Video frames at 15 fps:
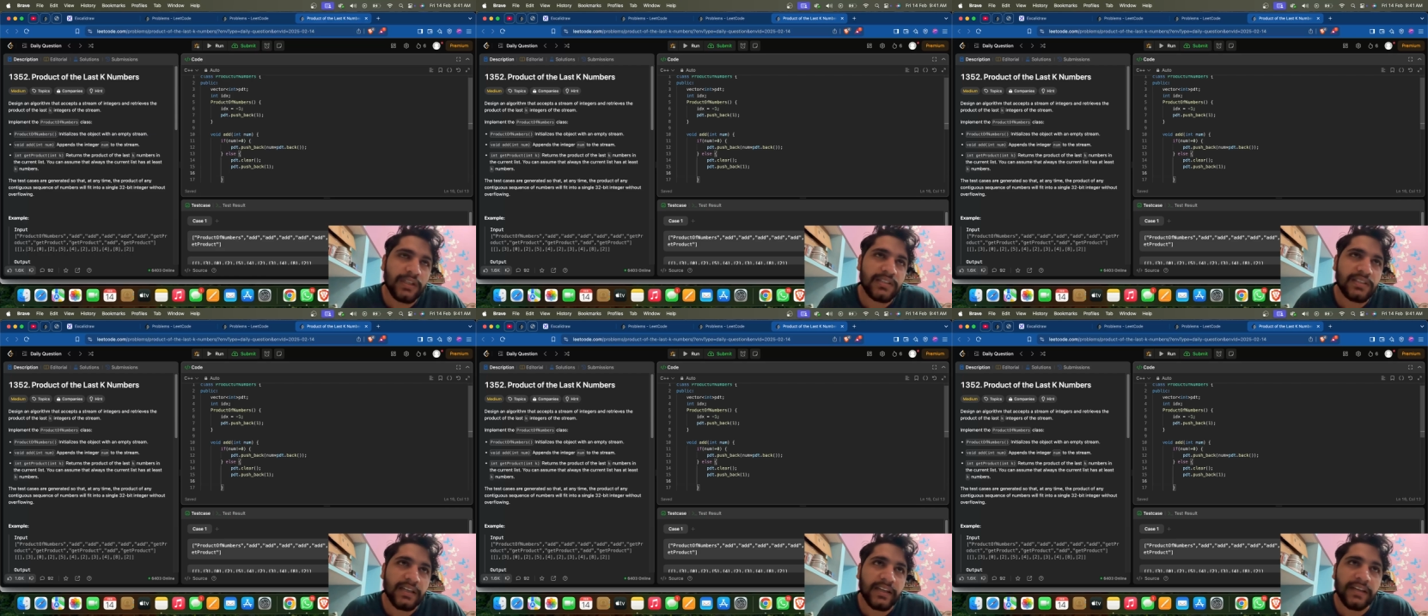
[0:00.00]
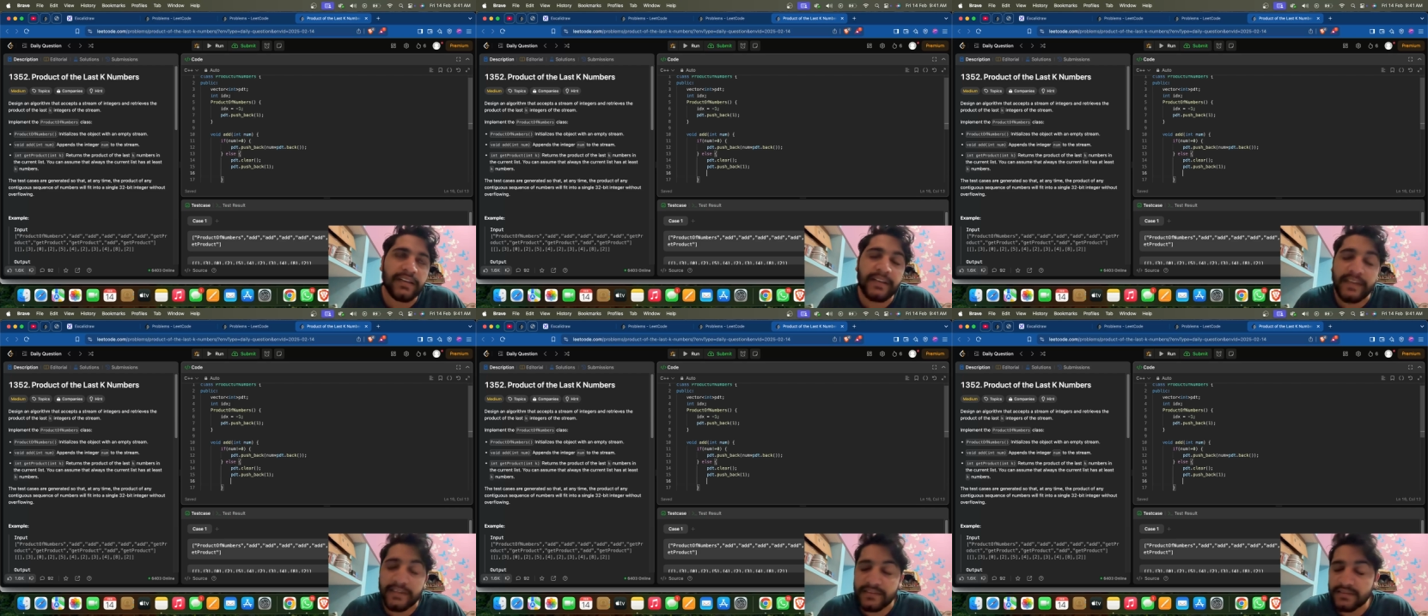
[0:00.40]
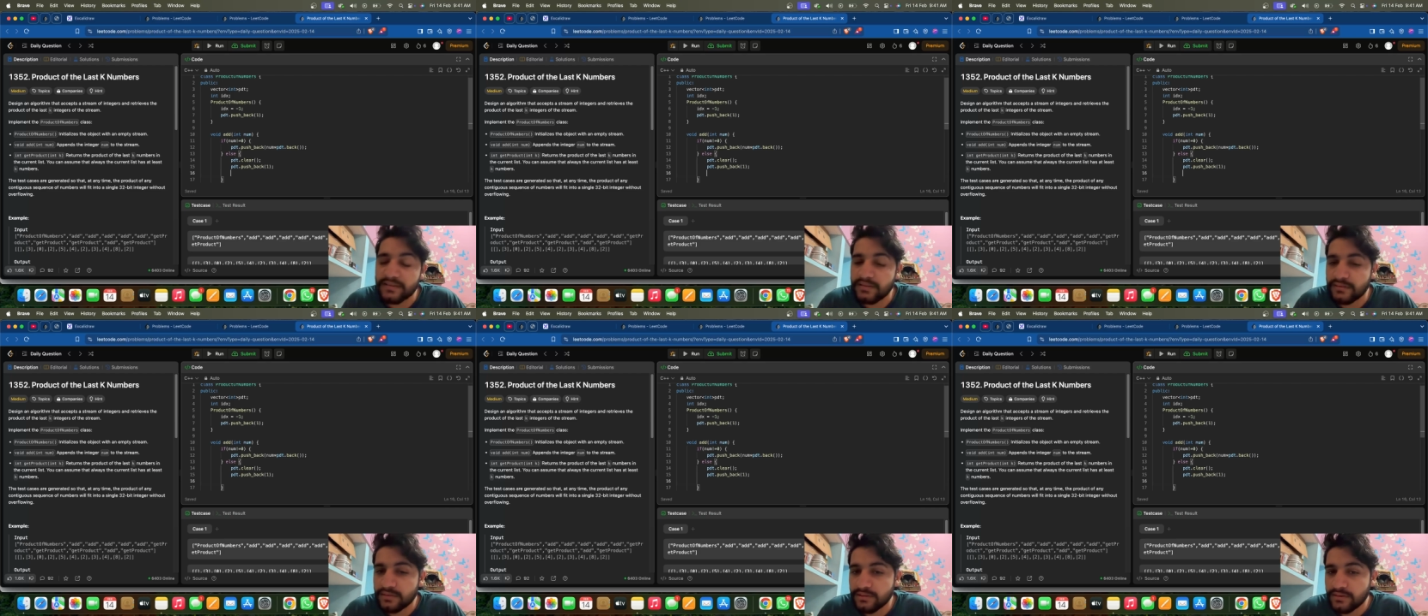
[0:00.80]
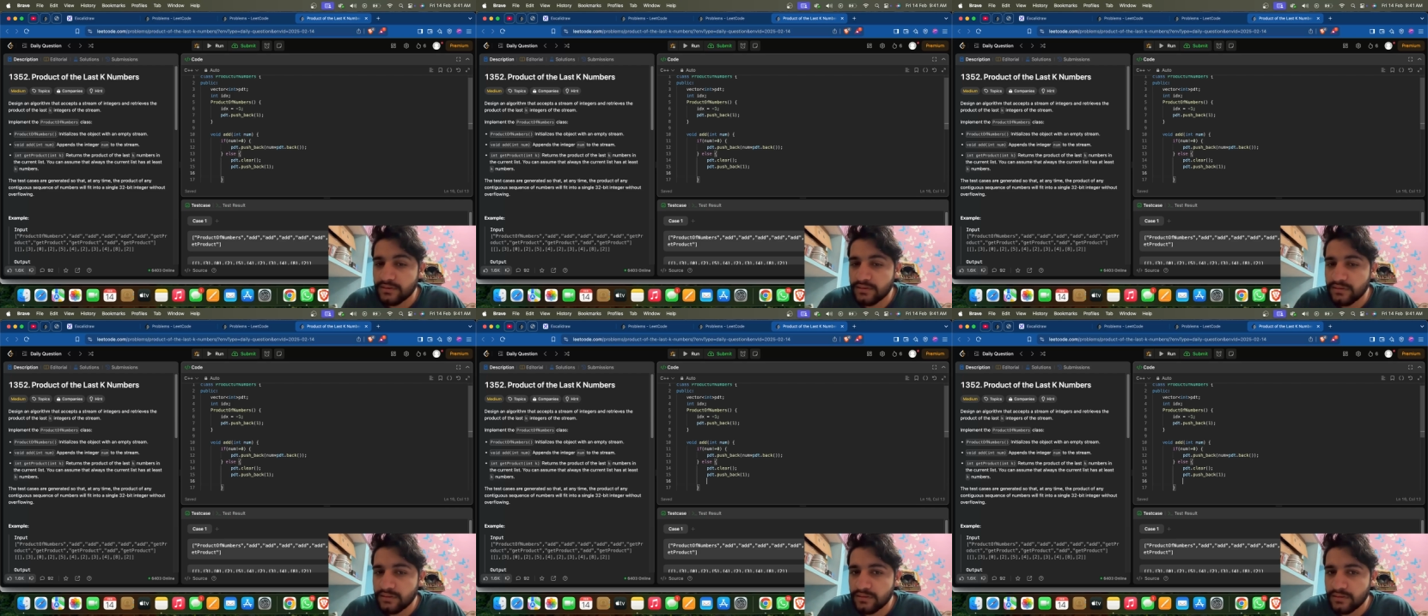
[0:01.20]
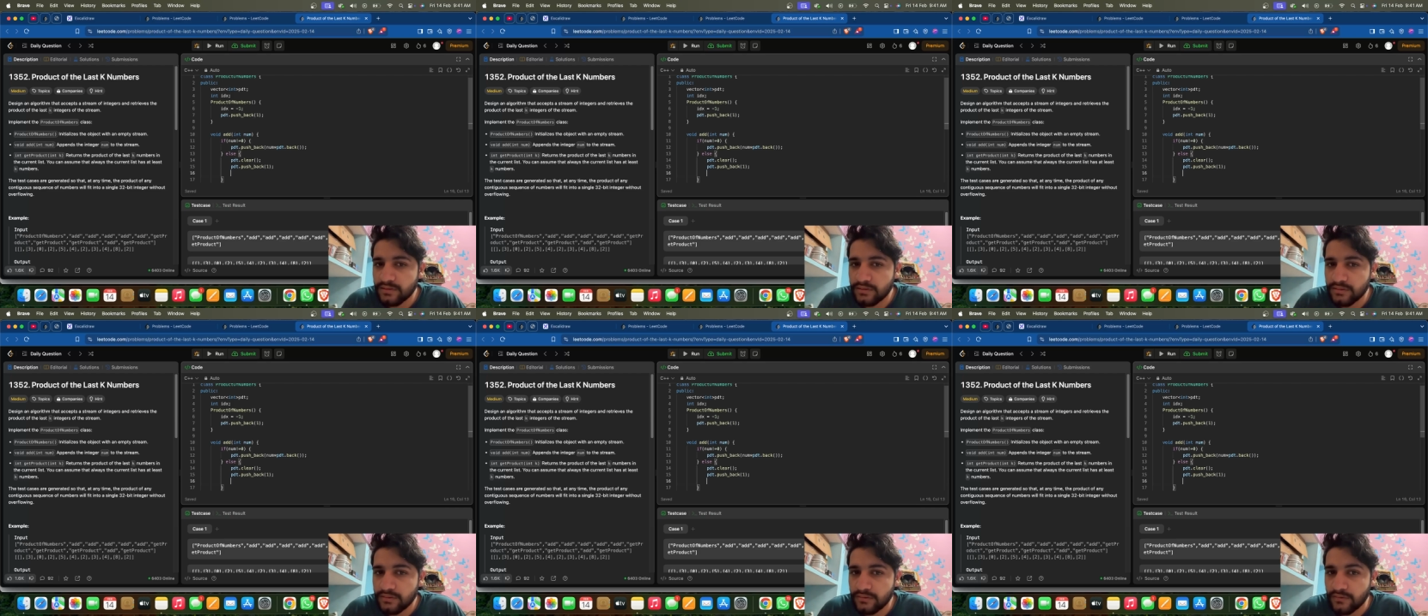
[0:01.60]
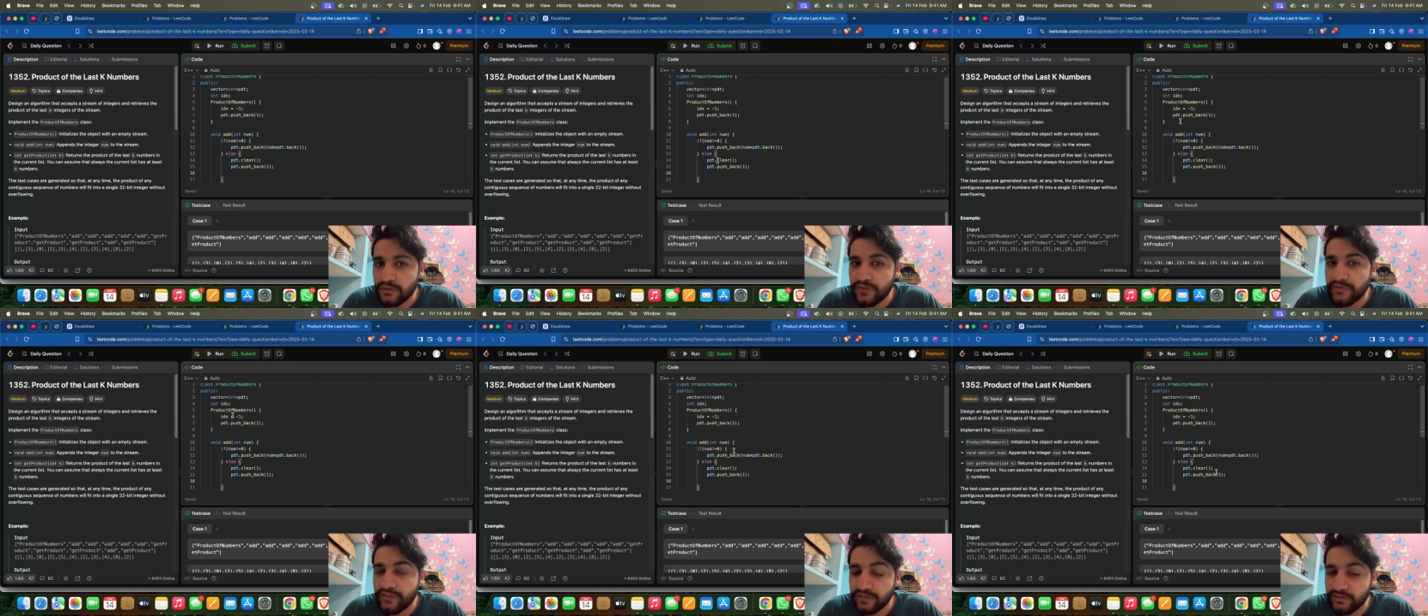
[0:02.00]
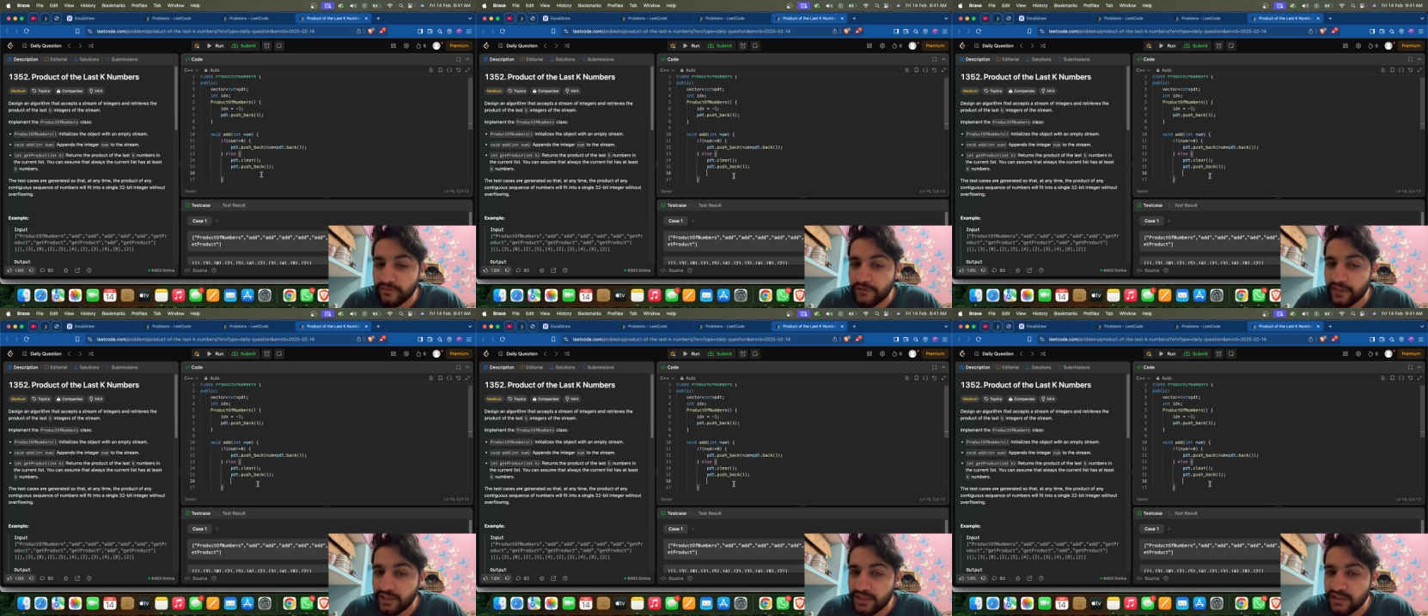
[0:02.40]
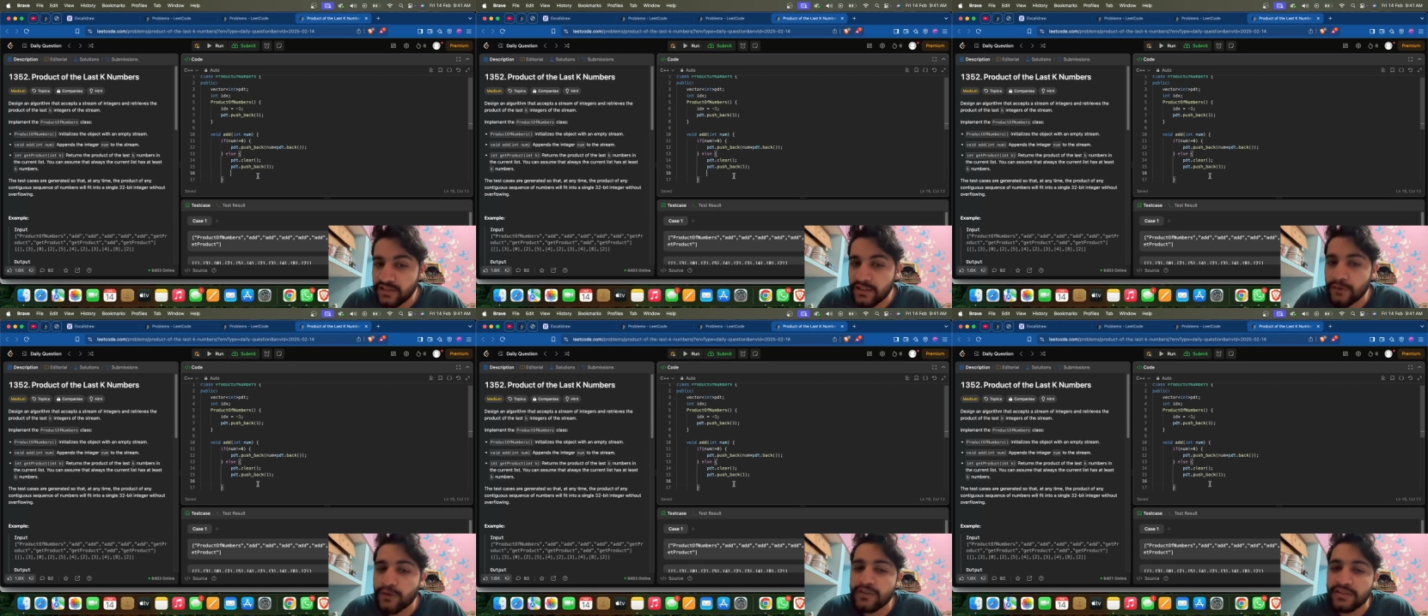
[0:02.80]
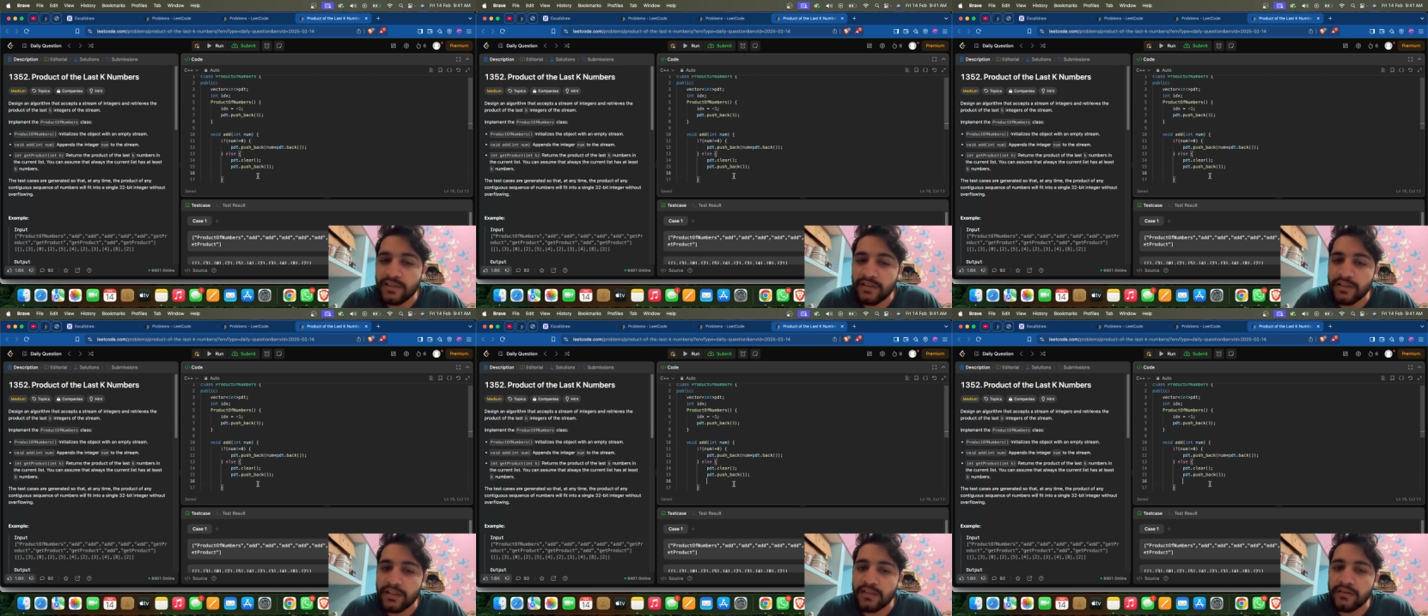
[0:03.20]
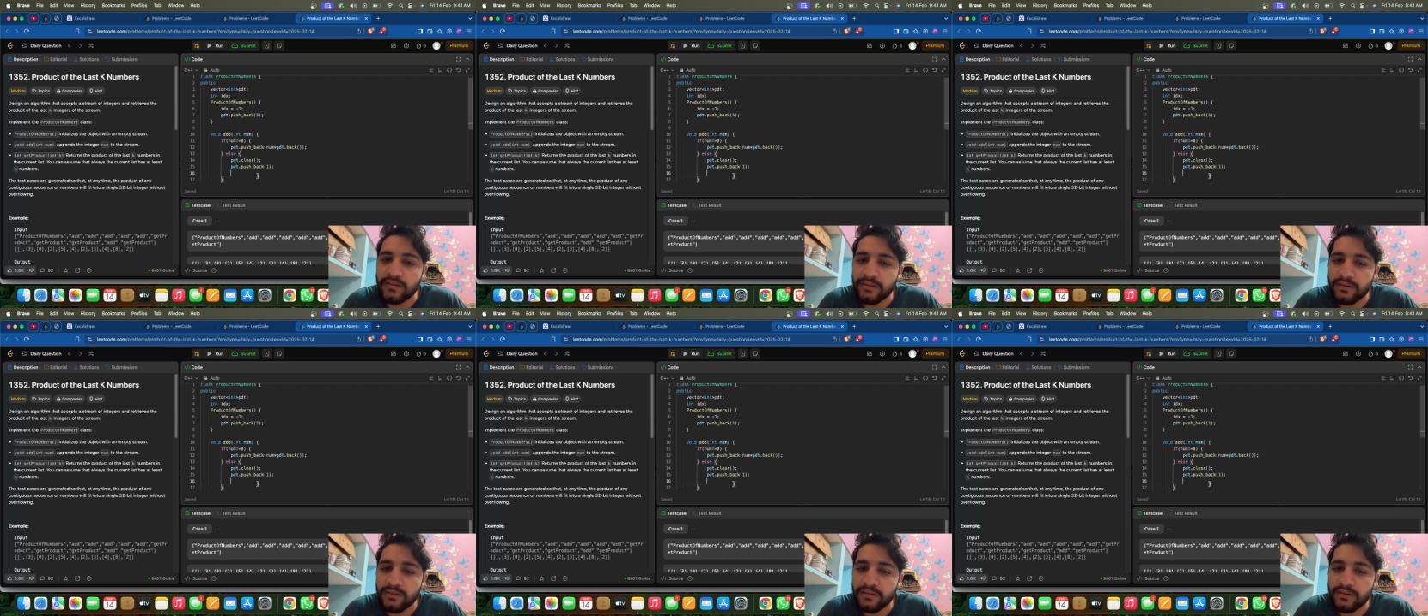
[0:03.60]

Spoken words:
index where this 0 is occurring?